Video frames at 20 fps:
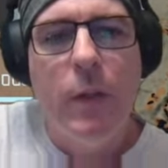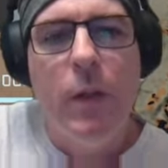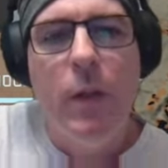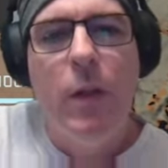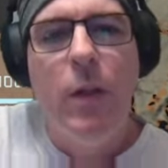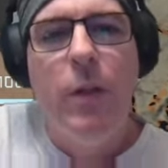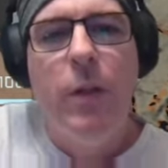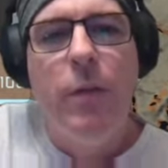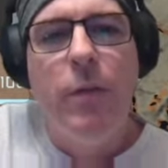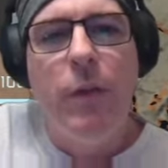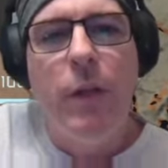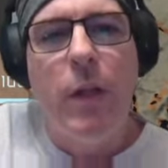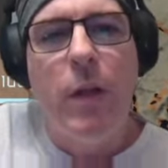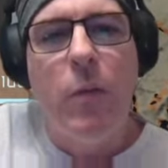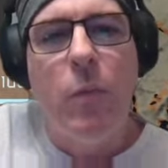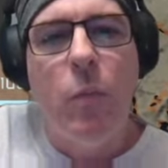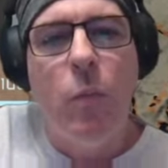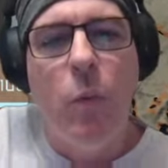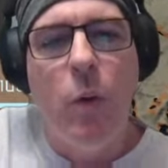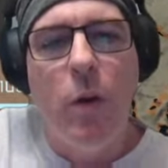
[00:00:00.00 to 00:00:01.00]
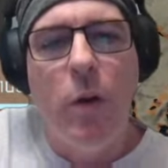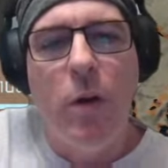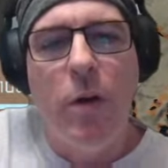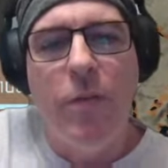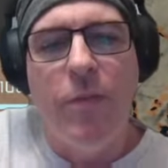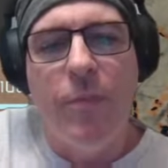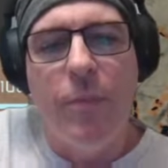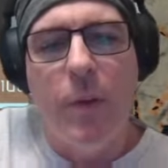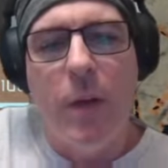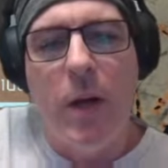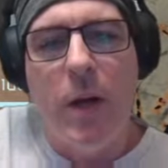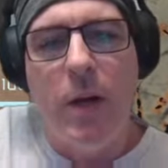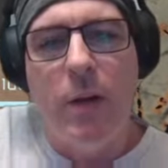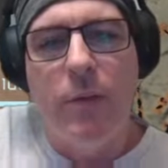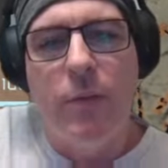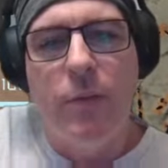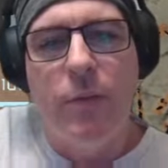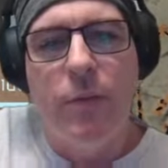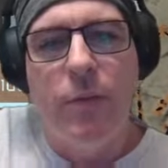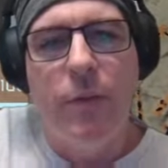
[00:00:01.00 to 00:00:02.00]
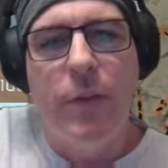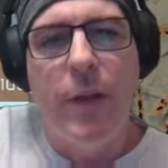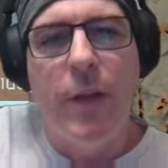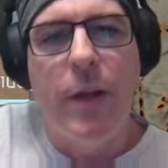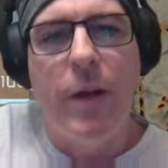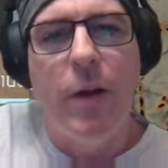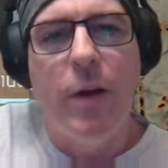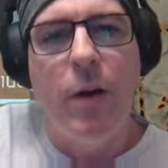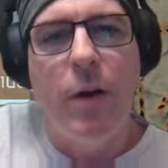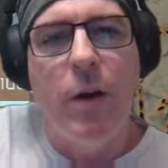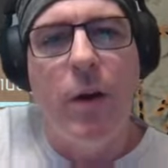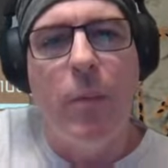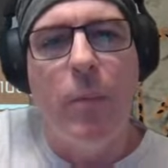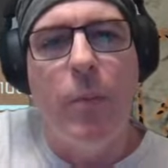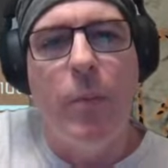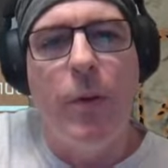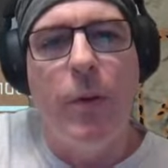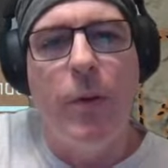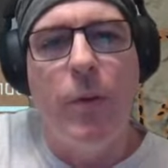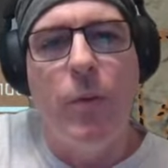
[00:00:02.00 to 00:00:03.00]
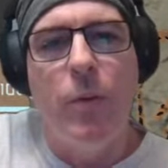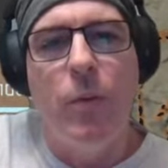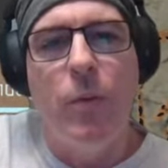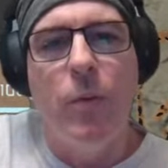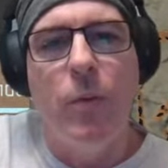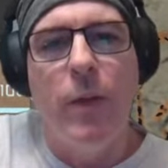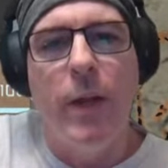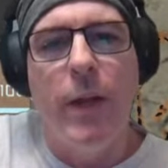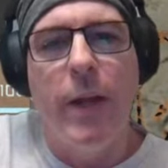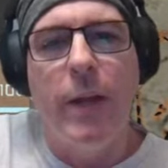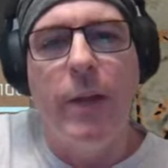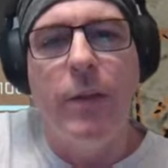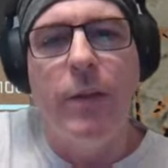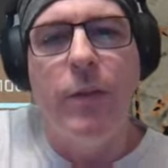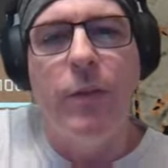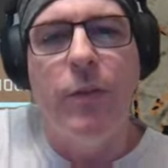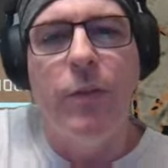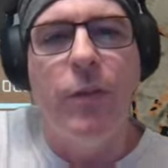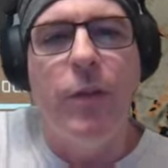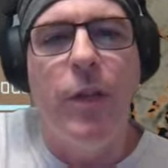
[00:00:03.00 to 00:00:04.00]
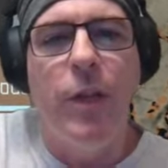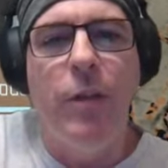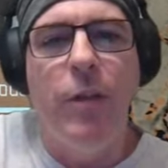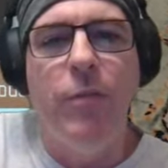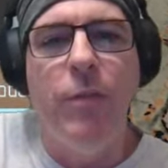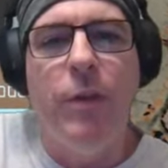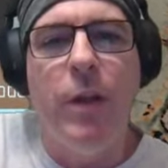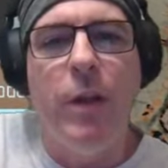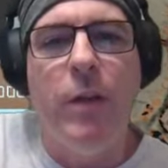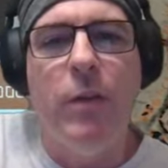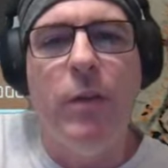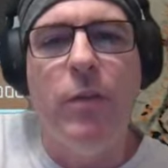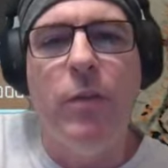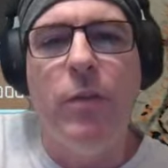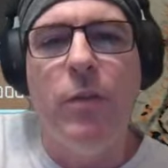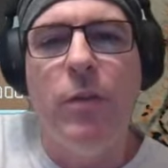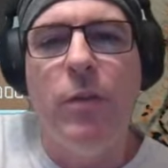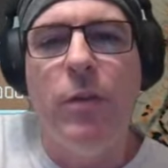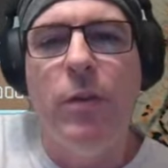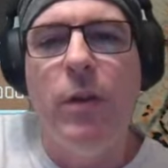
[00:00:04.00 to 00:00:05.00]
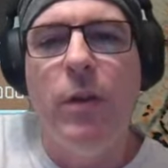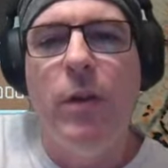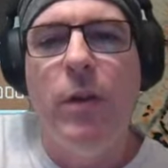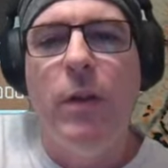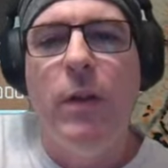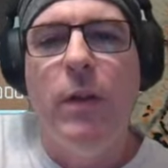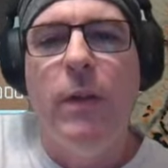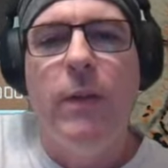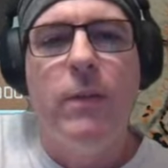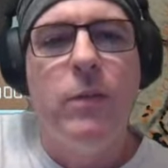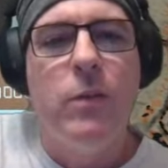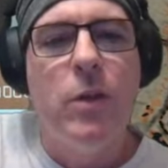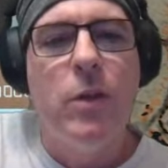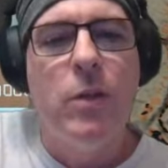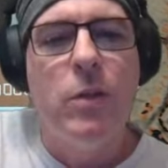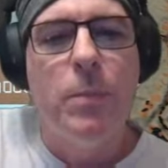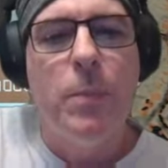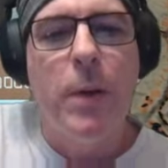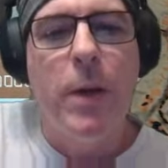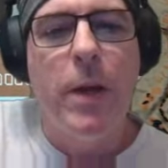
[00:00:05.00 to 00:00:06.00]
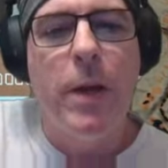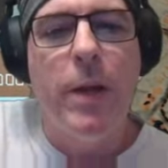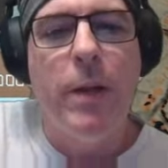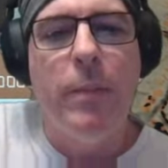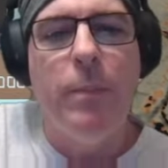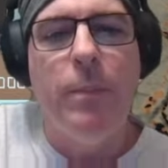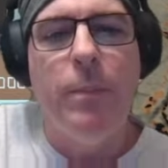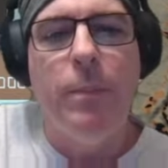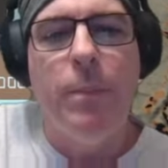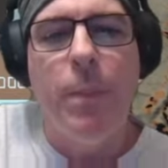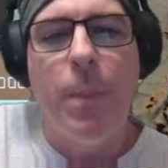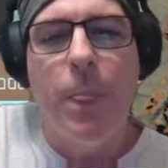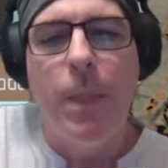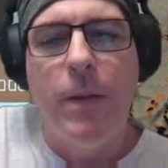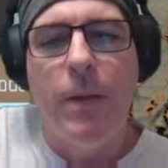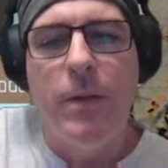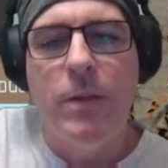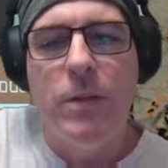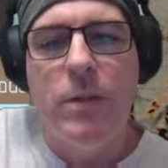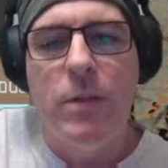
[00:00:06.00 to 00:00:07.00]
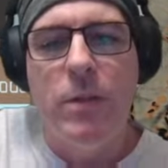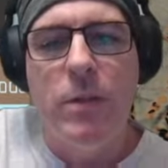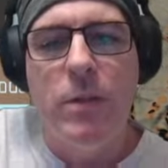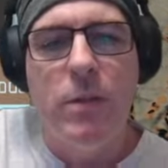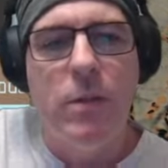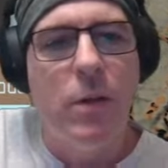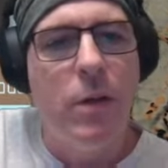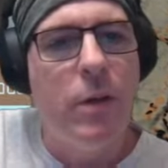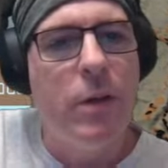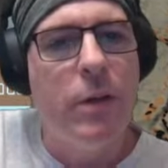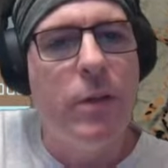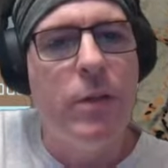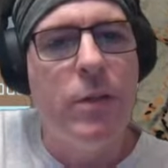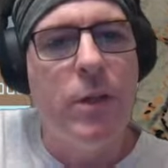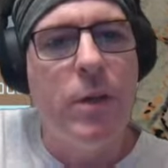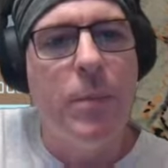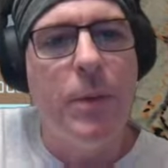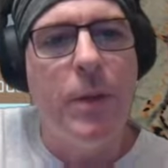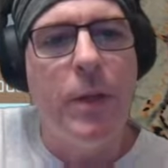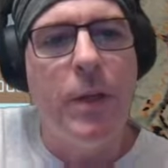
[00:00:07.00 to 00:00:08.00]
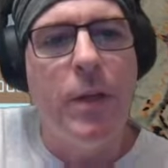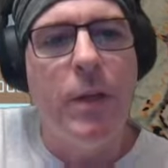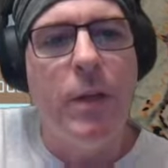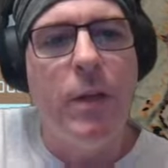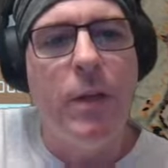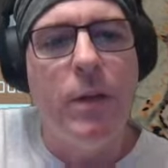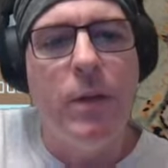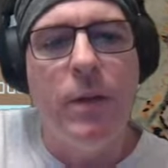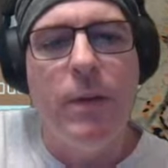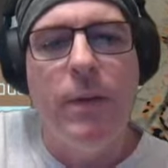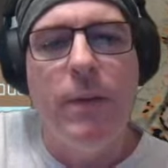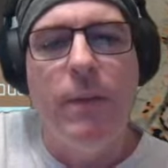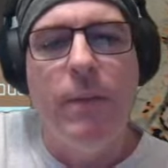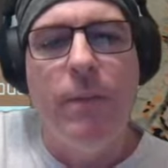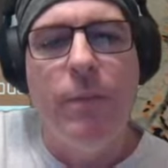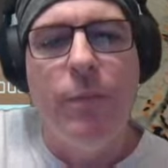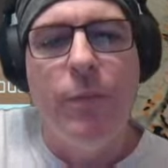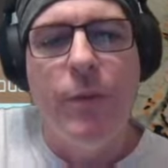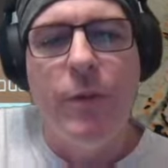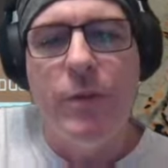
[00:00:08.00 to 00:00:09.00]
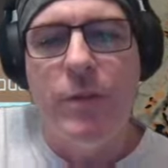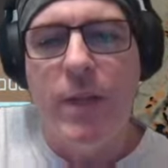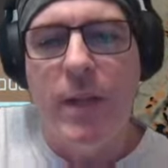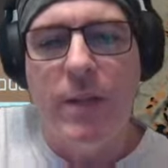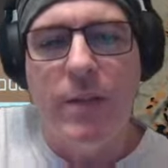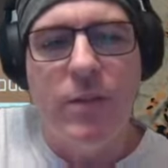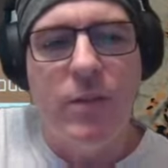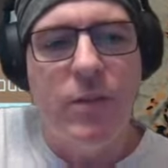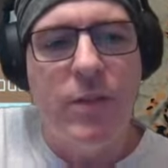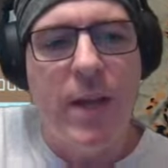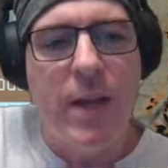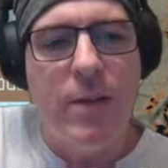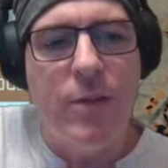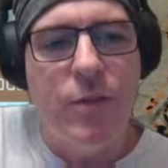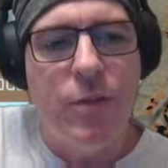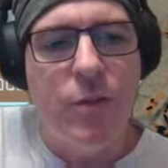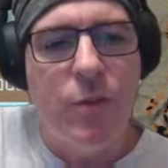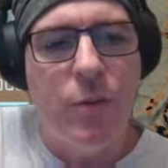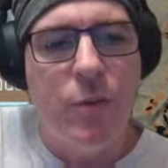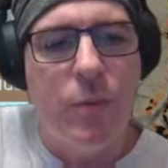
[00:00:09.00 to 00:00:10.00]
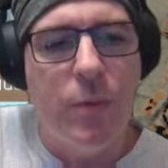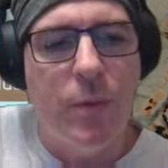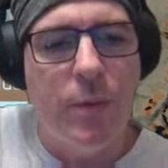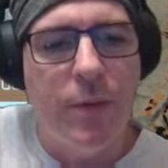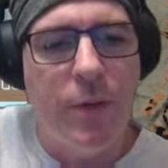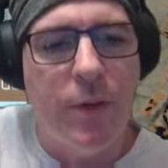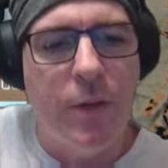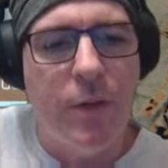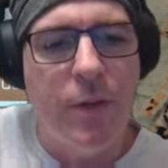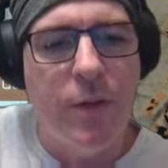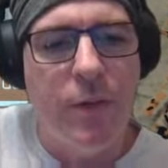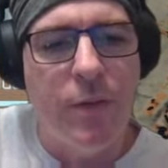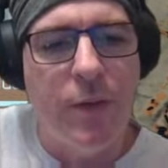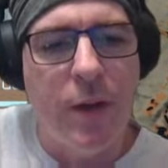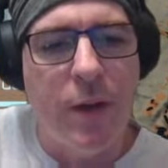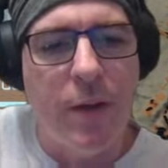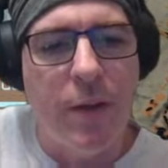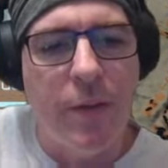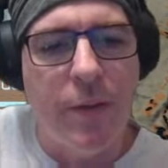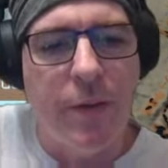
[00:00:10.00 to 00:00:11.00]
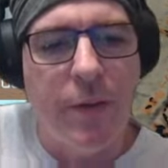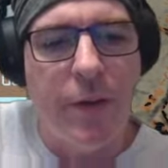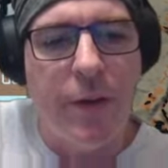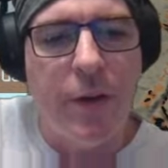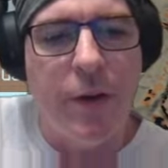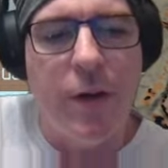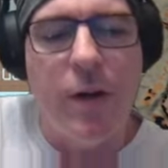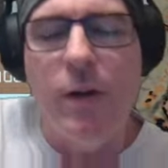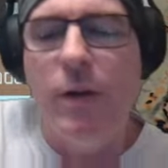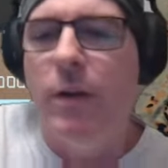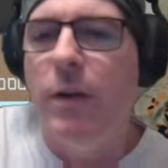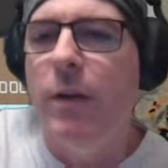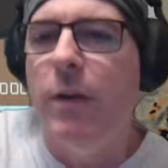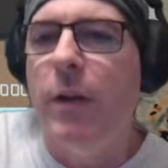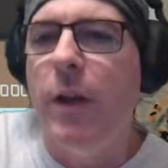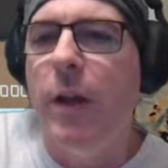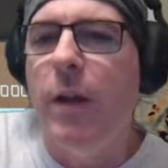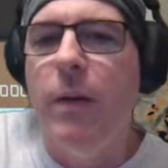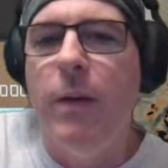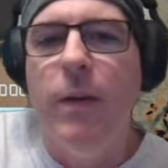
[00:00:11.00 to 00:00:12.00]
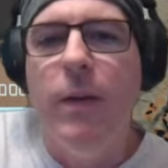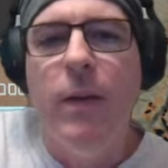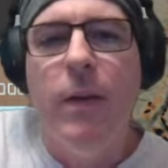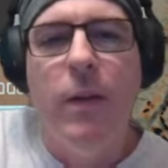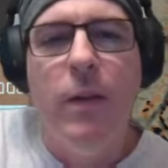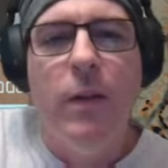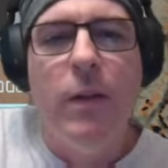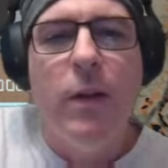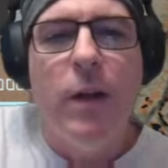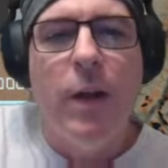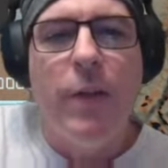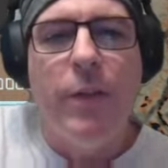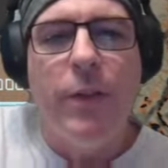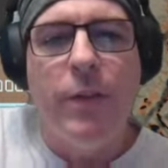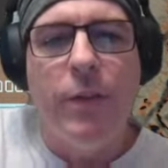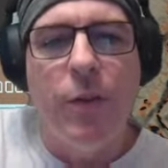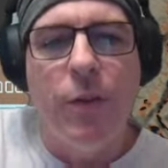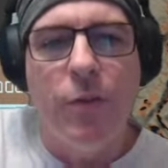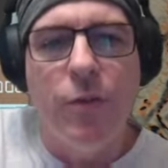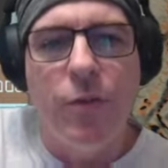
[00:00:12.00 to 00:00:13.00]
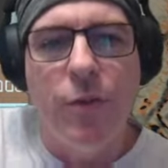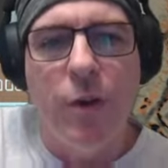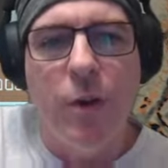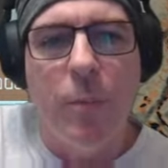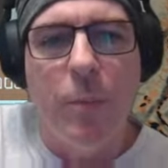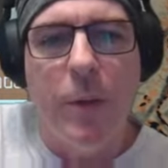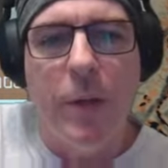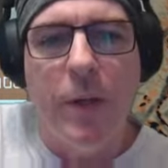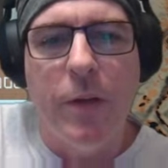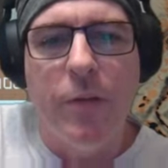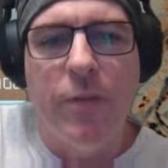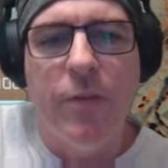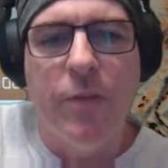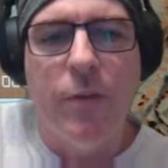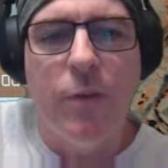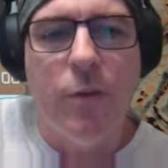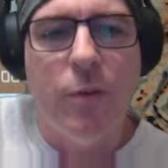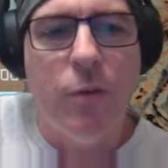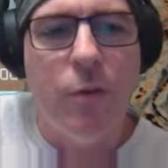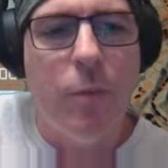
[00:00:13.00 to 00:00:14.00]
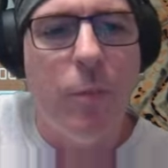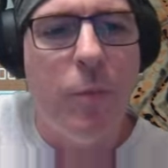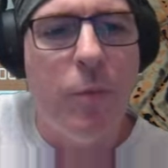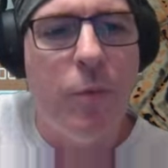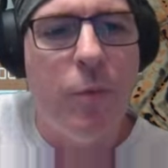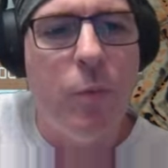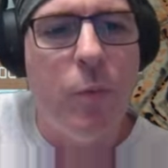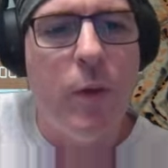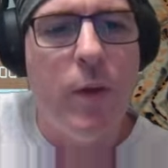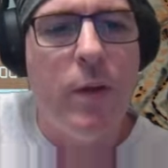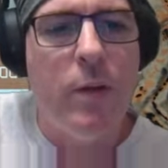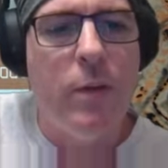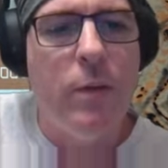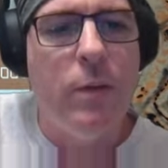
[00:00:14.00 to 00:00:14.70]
They have a lot of one-off blocks that are pretty cool, like this heat vent, exhaust pipe, target dummy. There's that statue, wherever it is. Oh, there they are. Okay. I think those should all be in a single group as well.